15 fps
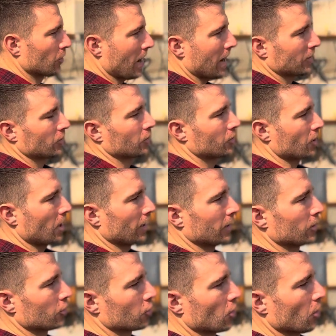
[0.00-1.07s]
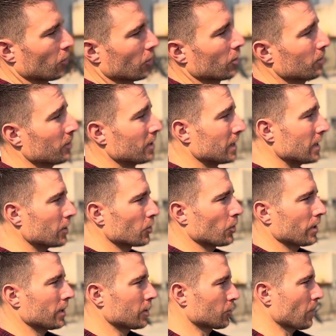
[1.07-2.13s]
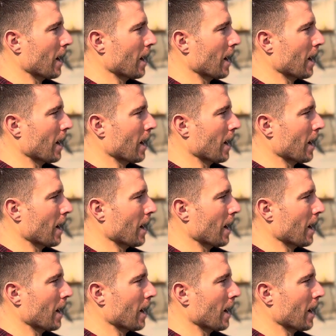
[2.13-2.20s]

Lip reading: racks you saw in the showroom. Neither one of these